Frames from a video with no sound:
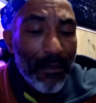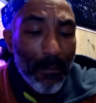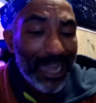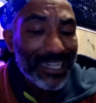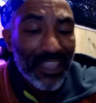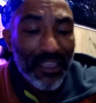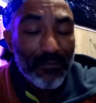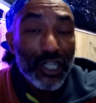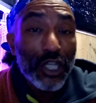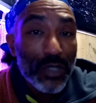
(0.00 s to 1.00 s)
Planting
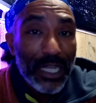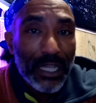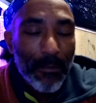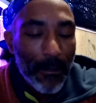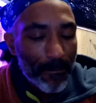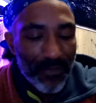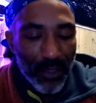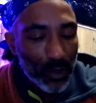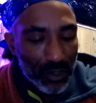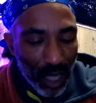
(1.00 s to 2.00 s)
them too deep,
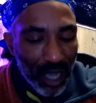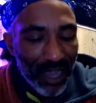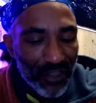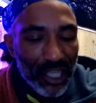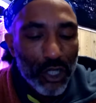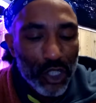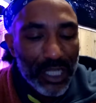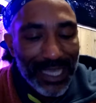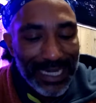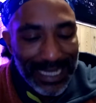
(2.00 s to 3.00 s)
they will not have the
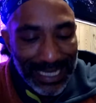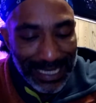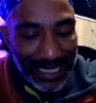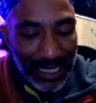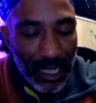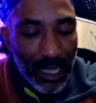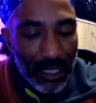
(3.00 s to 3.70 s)
energy they need